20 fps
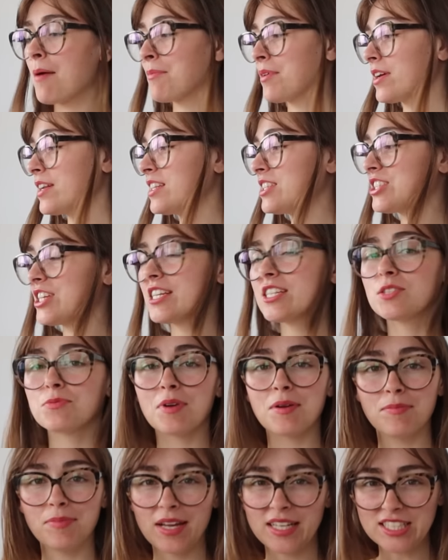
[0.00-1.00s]
I'm gonna change
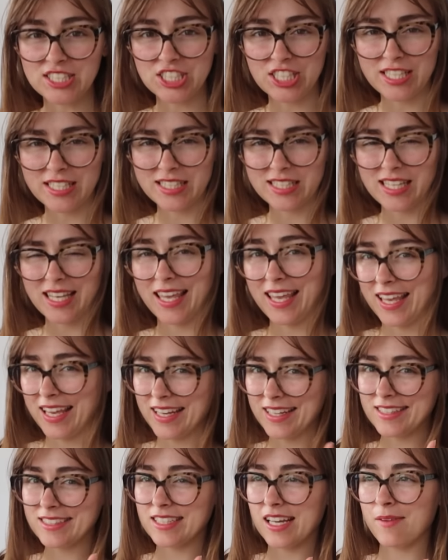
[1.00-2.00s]
my bed sheets
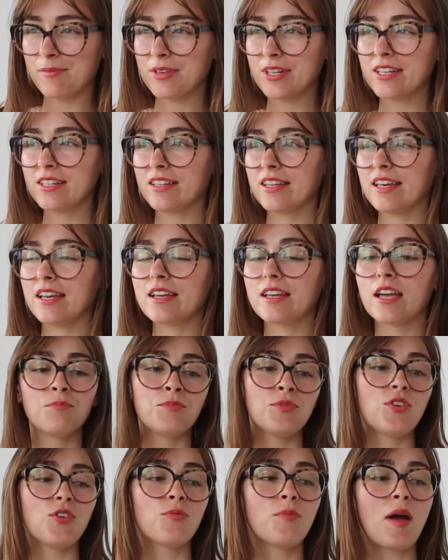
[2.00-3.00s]
and I'm gonna like
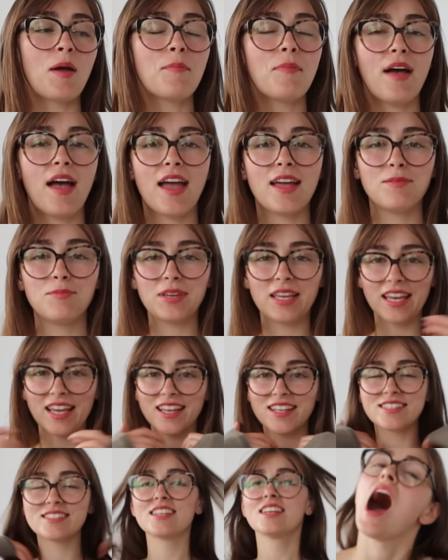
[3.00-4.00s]
move my bed,
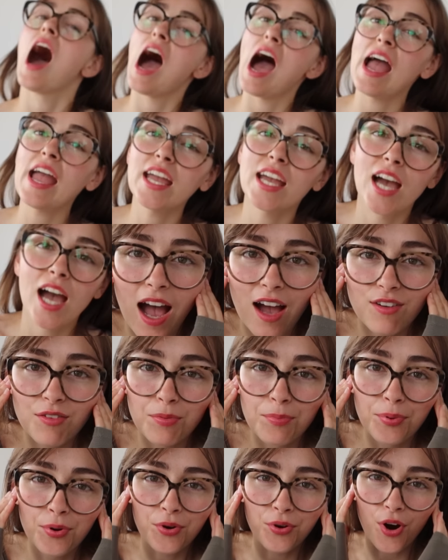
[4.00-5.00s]
because I have
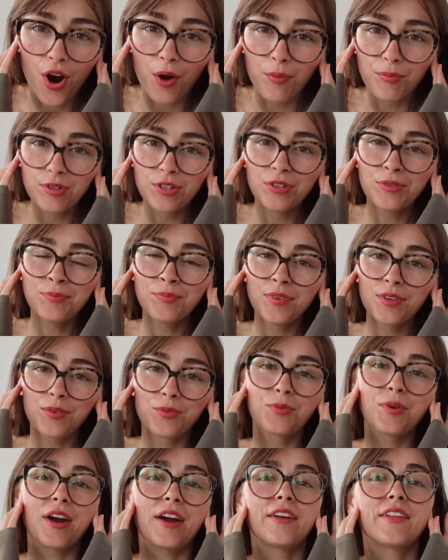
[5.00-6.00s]
a problem
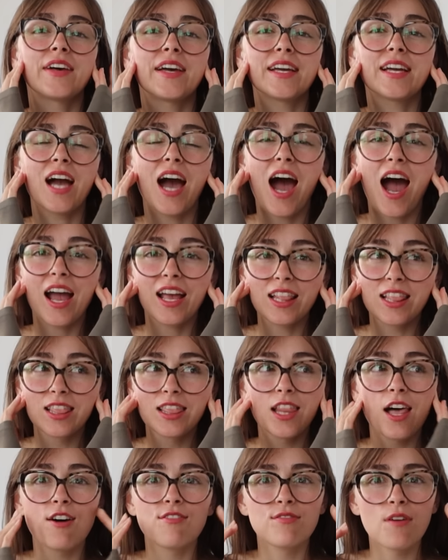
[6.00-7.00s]
where like I
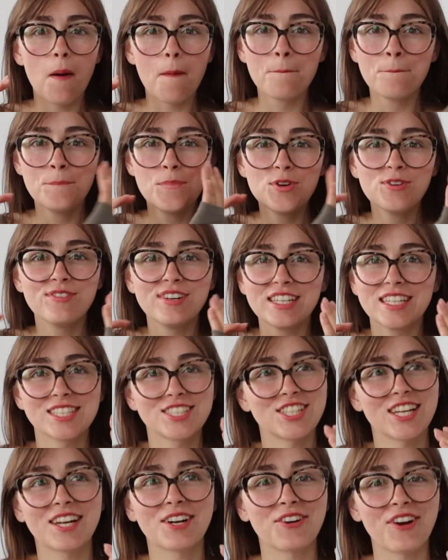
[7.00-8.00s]
love moving
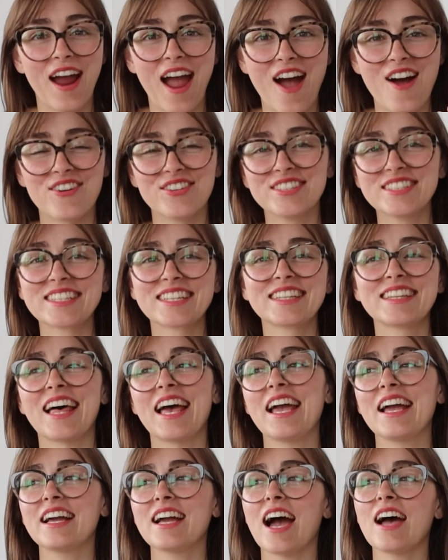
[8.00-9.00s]
shit around.
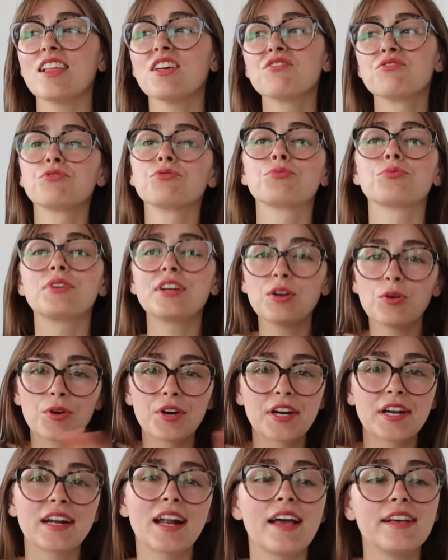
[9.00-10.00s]
Like I love
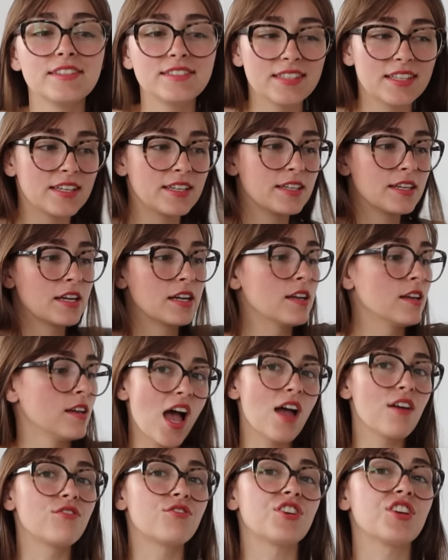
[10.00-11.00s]
reorganizing
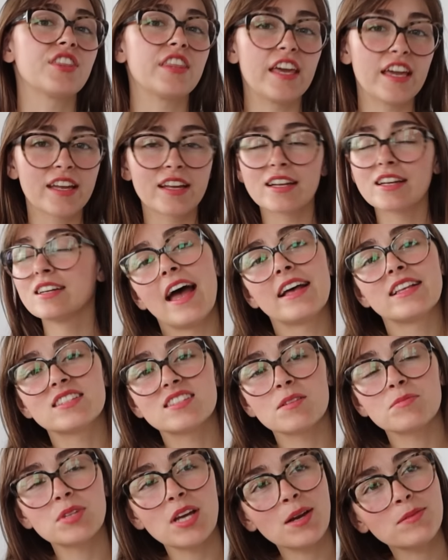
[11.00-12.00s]
everything, and
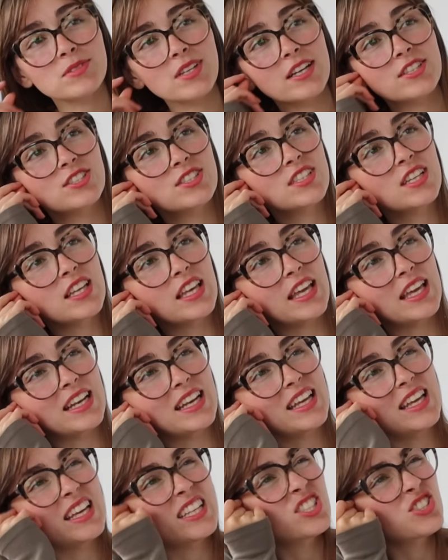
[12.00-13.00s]
sometimes I just get like
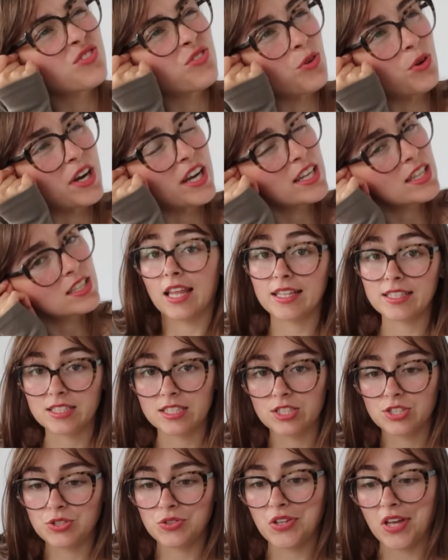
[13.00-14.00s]
an itch for it.
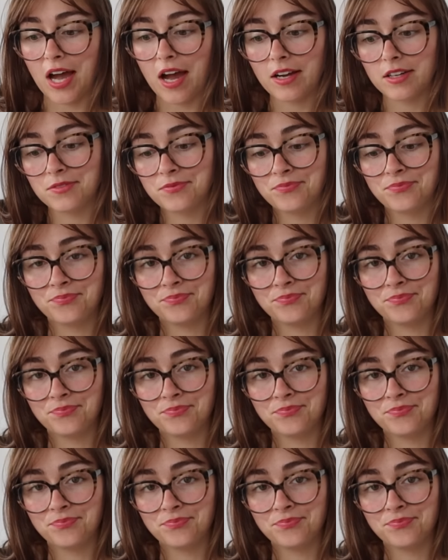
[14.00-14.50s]
Let's do that.